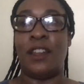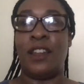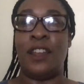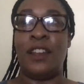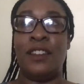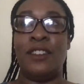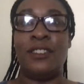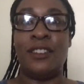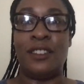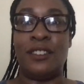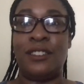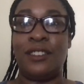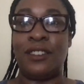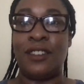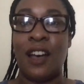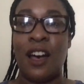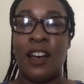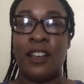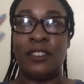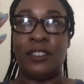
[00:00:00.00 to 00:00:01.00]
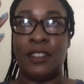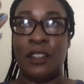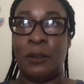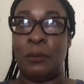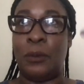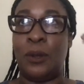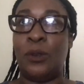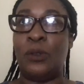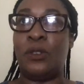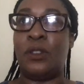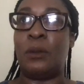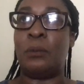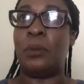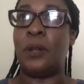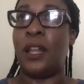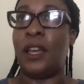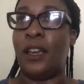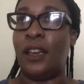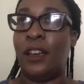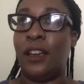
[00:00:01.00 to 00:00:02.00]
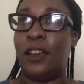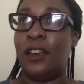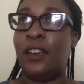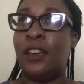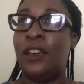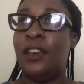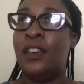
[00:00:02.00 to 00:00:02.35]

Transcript: And it's this constant music playing